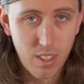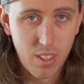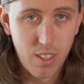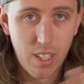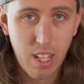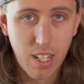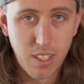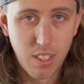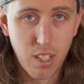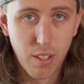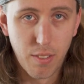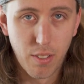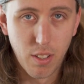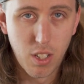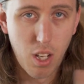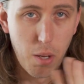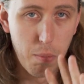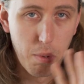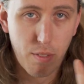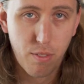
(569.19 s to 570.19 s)
That's a different
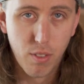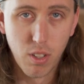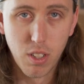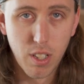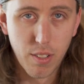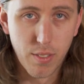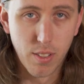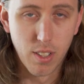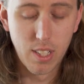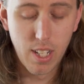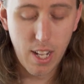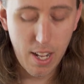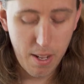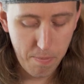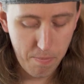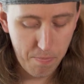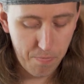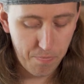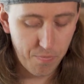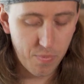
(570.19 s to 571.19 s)
topic for a different time.
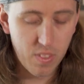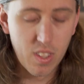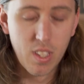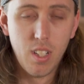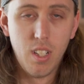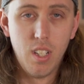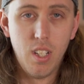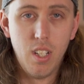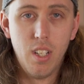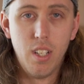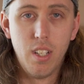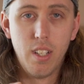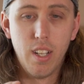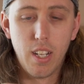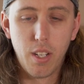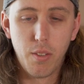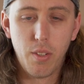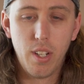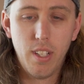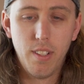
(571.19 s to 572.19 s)

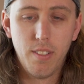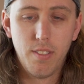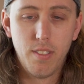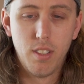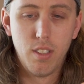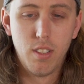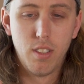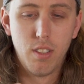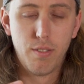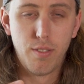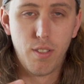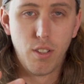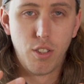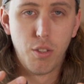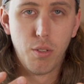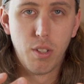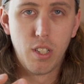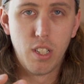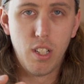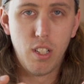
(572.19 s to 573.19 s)
Anyway, for
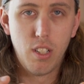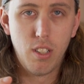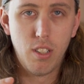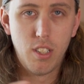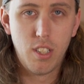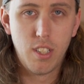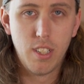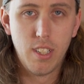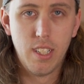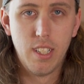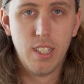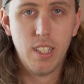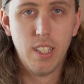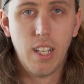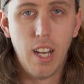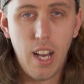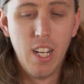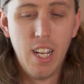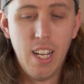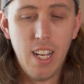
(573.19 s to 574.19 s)
$200,
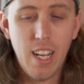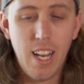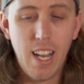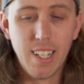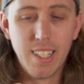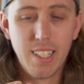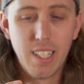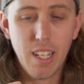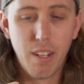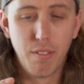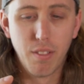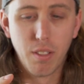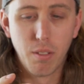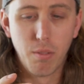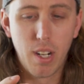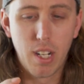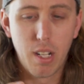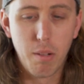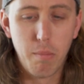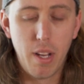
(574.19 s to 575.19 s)
I definitely
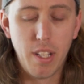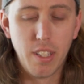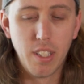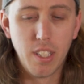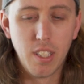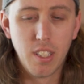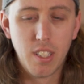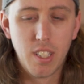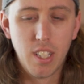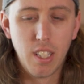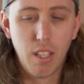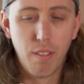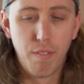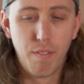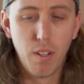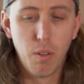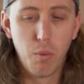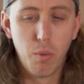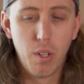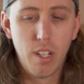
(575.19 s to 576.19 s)
recommend these. They
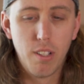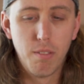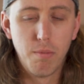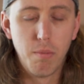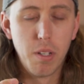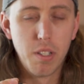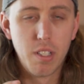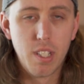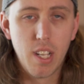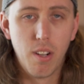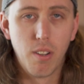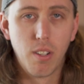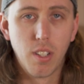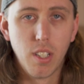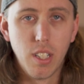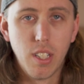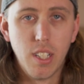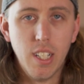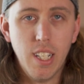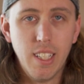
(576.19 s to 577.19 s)
fit well, they sound
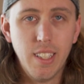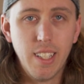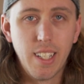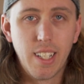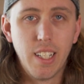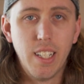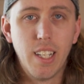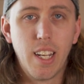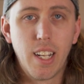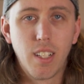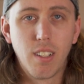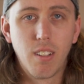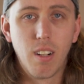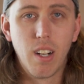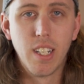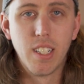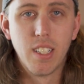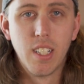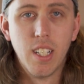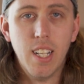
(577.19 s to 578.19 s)
good, they connect
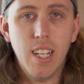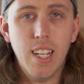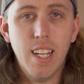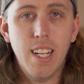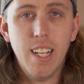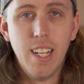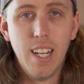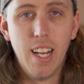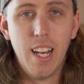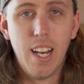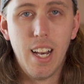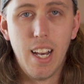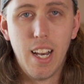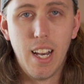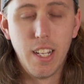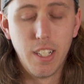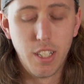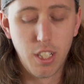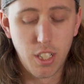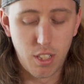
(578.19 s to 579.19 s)
great,
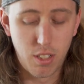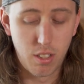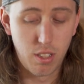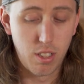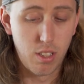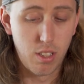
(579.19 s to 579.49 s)
and just